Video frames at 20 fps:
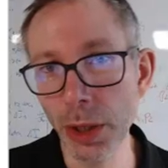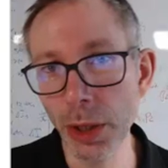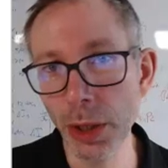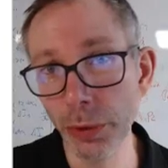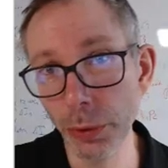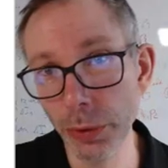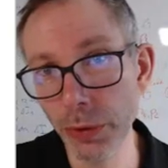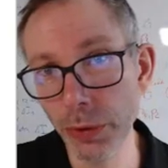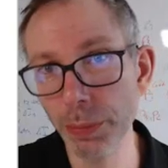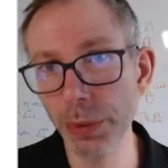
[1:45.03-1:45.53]

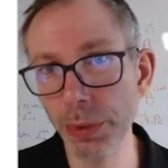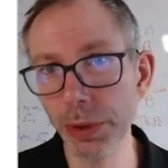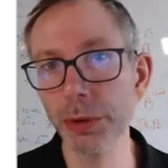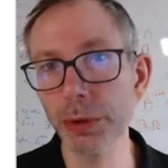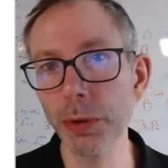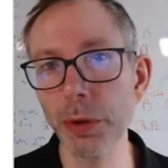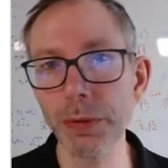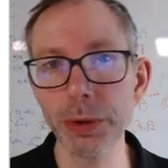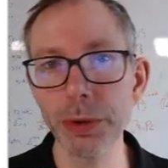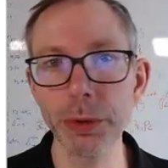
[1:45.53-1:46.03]
So it spilled
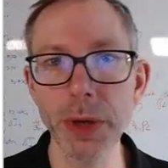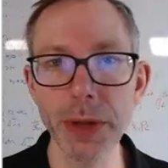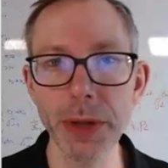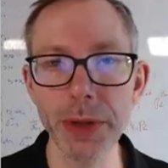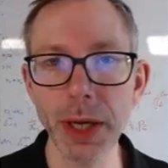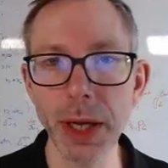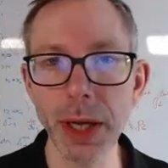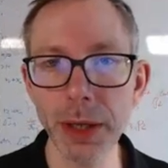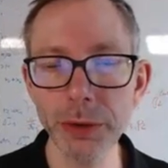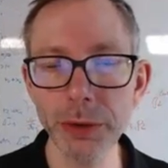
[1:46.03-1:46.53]
over to other
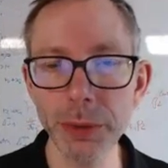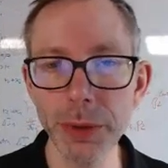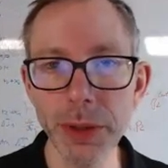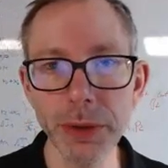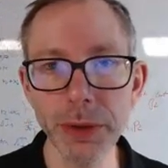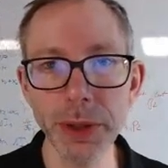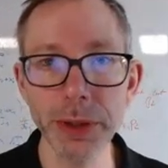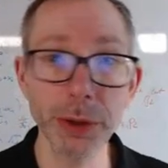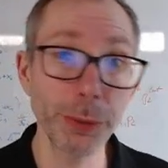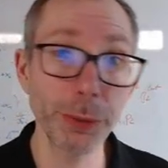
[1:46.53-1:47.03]
countries,
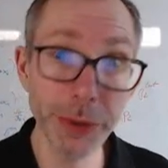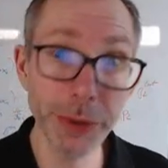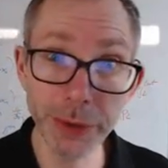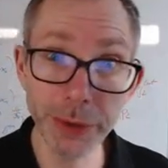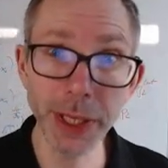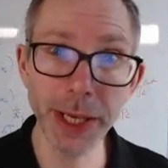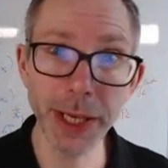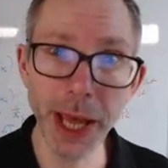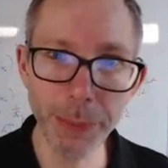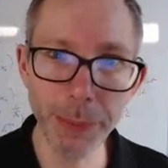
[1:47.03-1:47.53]
and the reason
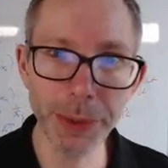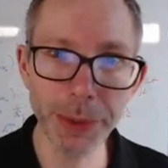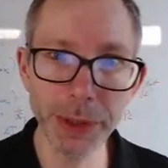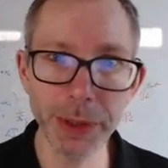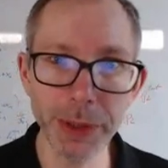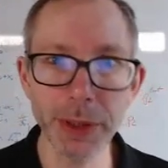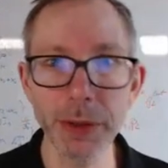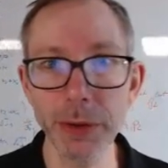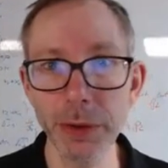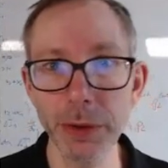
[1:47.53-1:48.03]
that
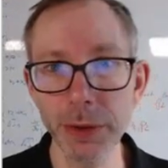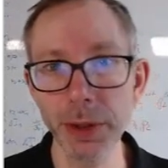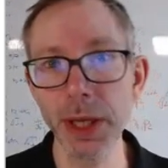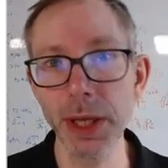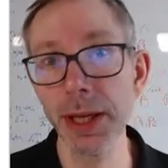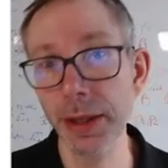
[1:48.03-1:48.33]
happened is